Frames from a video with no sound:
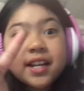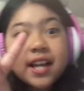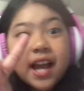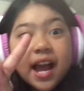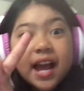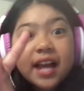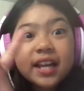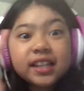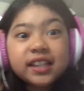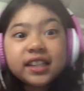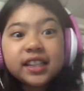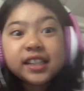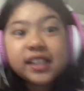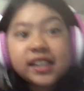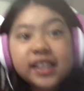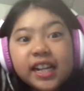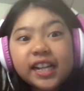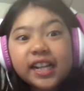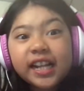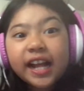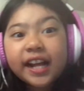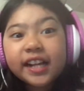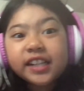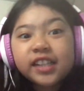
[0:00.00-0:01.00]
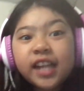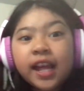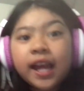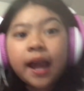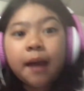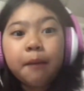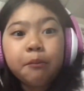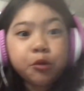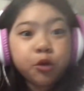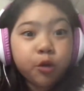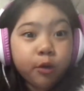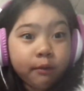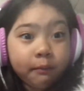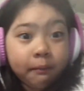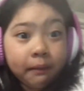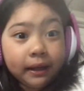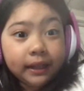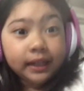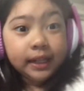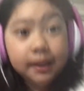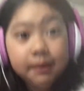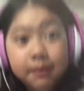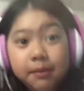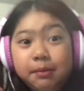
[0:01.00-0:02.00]
guys, it's the next day. I'm doing my
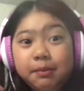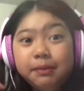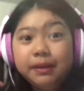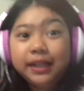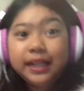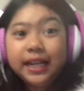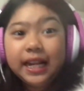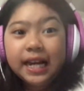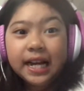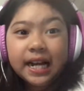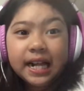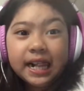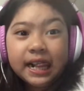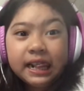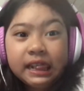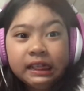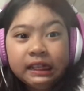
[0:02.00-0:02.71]
team's meeting.